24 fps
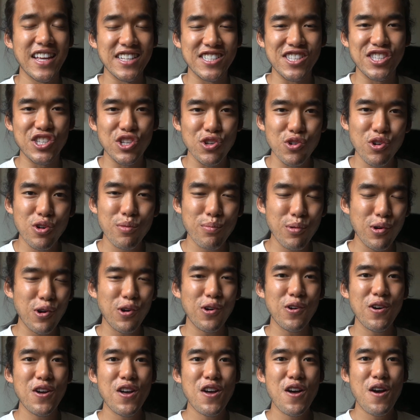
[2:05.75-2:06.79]
It's
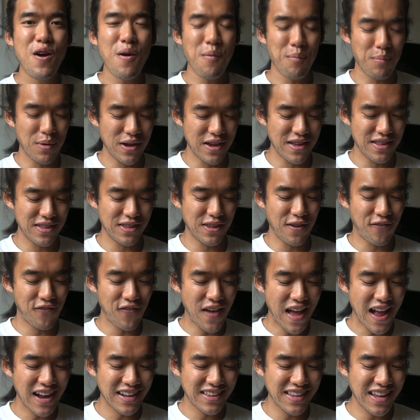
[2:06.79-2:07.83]
doable, but the
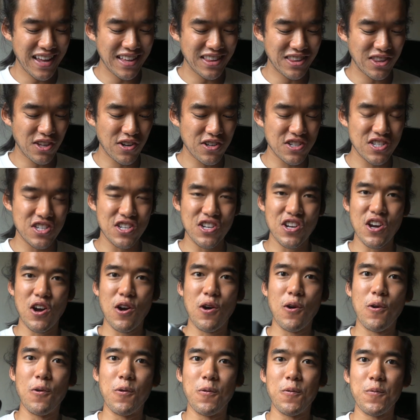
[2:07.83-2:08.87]
fact that there's
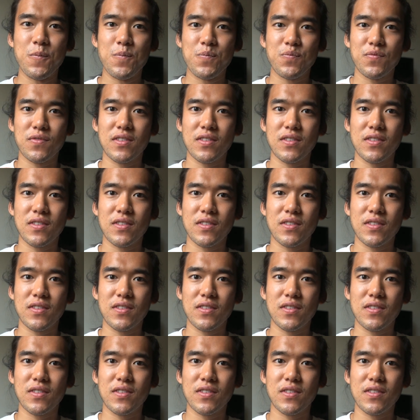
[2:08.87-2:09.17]
no